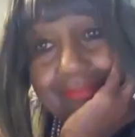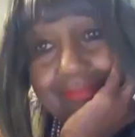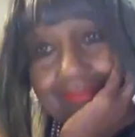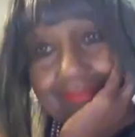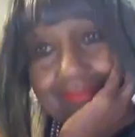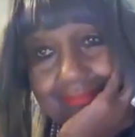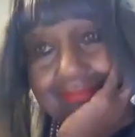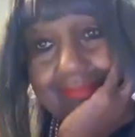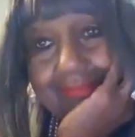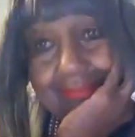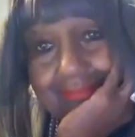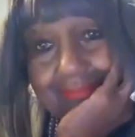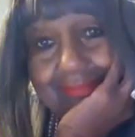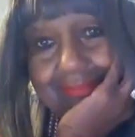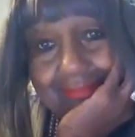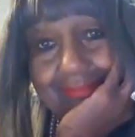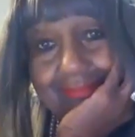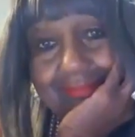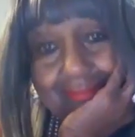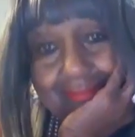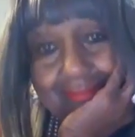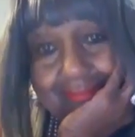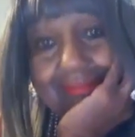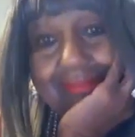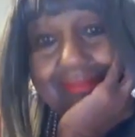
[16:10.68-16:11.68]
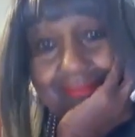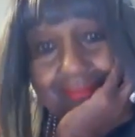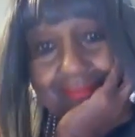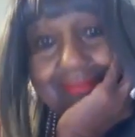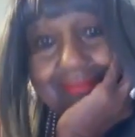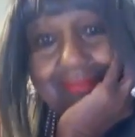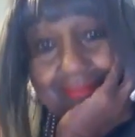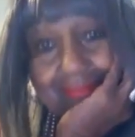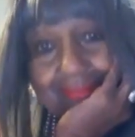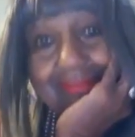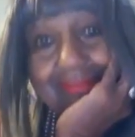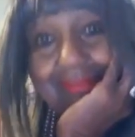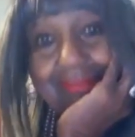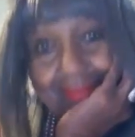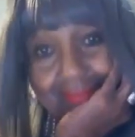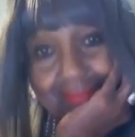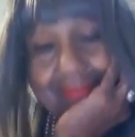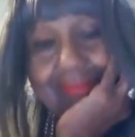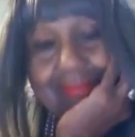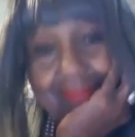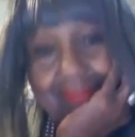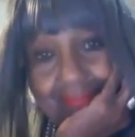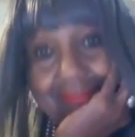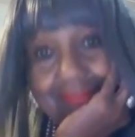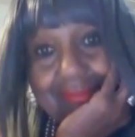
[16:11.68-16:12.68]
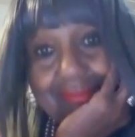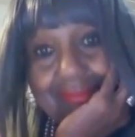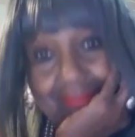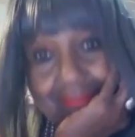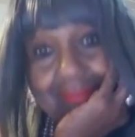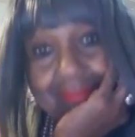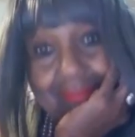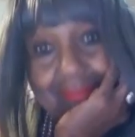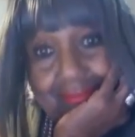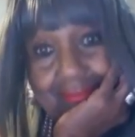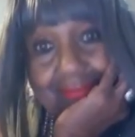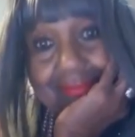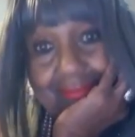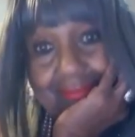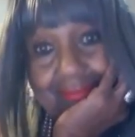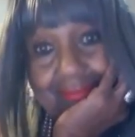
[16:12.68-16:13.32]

Thomas, kids absolutely eat it up. The